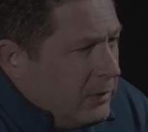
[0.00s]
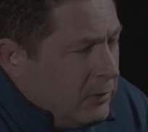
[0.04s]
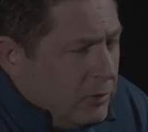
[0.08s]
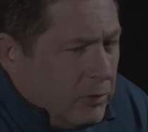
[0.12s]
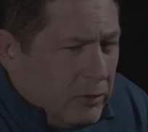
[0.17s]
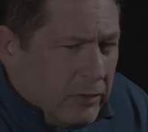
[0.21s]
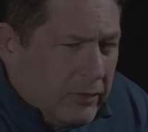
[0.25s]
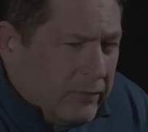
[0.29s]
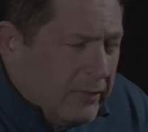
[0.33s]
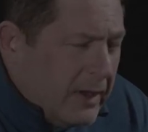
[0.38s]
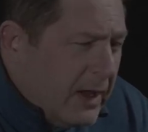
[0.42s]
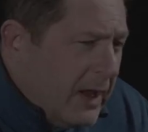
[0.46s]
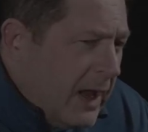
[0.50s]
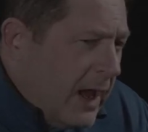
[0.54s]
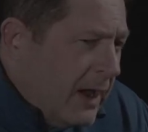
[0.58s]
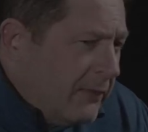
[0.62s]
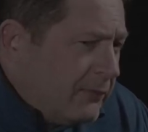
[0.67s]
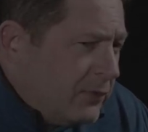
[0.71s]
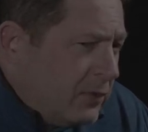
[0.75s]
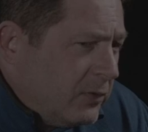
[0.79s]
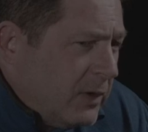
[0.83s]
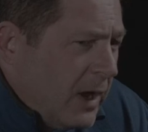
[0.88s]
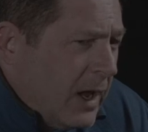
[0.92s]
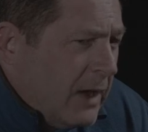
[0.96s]
you know, because
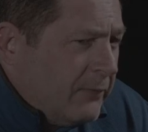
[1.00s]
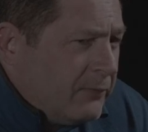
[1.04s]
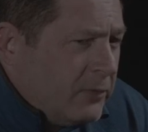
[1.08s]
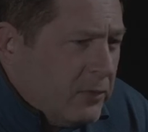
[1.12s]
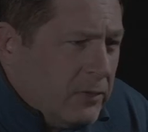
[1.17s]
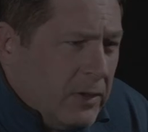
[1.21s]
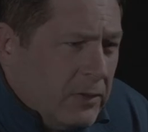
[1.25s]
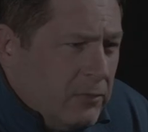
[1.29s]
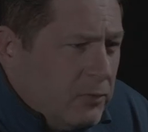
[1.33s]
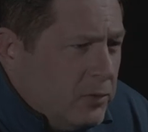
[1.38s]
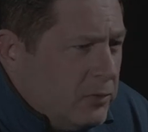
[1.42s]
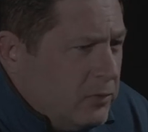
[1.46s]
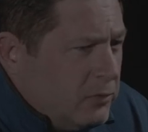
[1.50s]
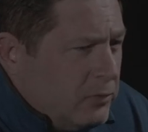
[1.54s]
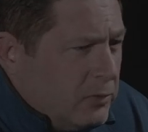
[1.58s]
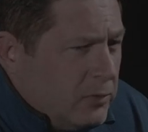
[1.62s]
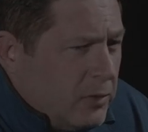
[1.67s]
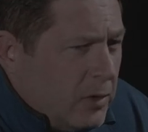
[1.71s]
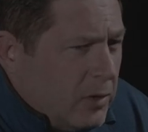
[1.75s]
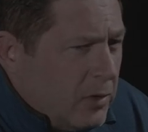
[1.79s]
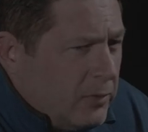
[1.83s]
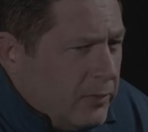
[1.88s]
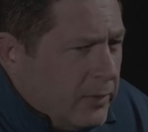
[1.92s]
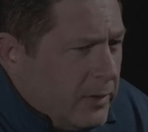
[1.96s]
after after they were
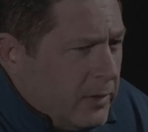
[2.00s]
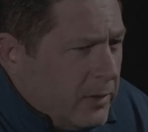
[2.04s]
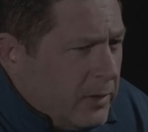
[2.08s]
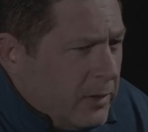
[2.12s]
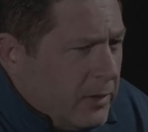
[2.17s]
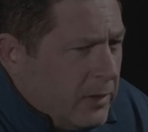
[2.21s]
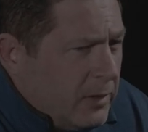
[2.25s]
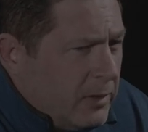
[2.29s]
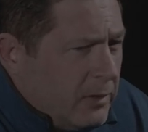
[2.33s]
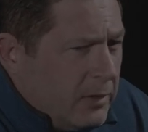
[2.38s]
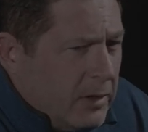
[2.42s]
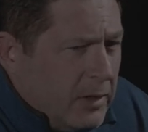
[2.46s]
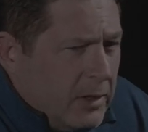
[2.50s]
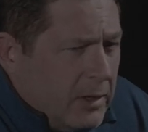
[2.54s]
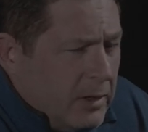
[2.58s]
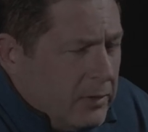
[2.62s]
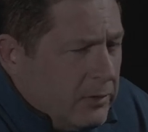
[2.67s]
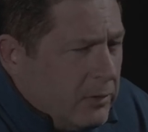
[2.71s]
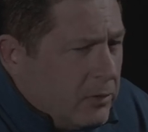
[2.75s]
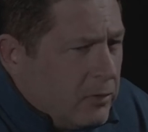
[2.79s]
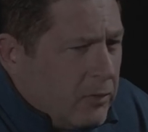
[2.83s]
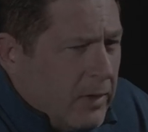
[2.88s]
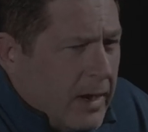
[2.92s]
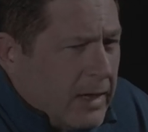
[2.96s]
doing all the uh,
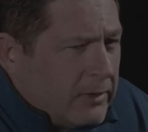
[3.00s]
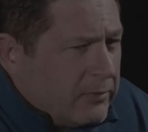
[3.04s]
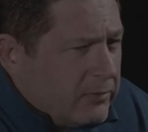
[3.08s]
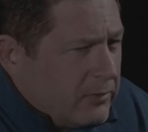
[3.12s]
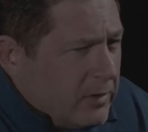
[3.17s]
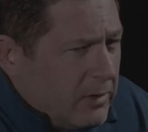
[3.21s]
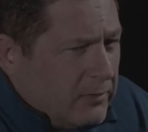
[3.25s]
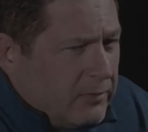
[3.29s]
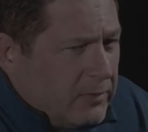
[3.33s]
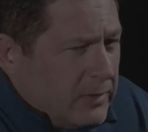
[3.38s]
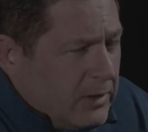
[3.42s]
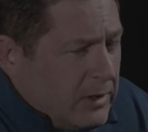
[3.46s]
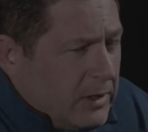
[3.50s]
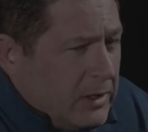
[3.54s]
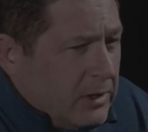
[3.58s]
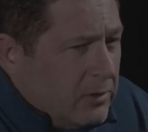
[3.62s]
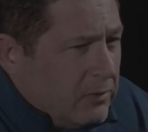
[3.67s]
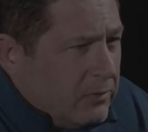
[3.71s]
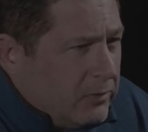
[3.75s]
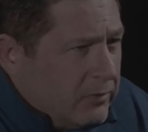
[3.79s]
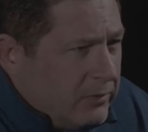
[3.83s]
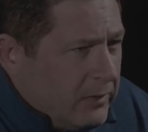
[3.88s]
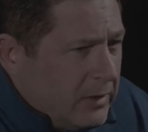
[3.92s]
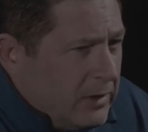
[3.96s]
the crack stuff in the
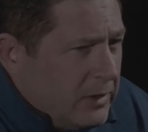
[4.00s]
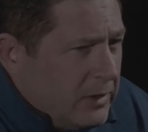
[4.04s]
inner